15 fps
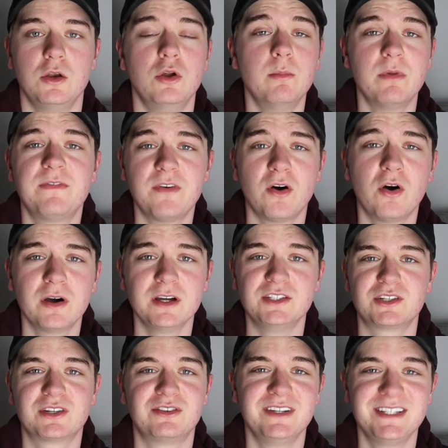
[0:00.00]
Number 4
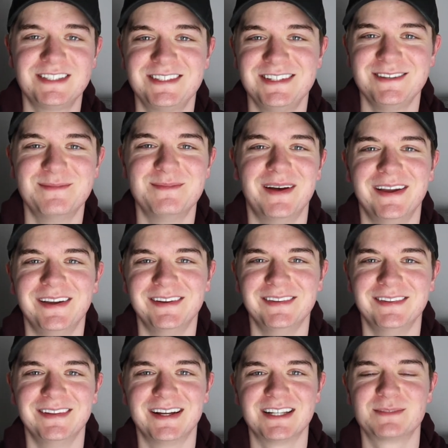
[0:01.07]
is Christian
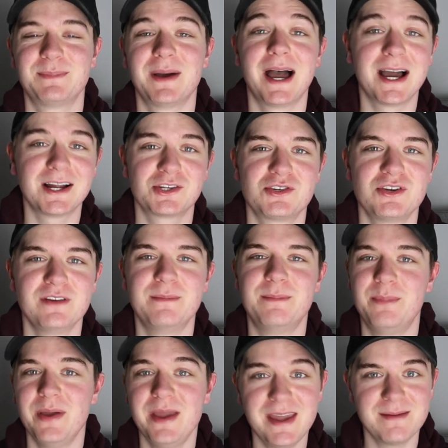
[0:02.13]
Bale as
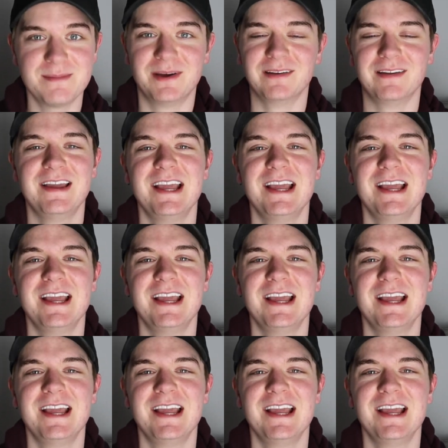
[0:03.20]
Patrick Bateman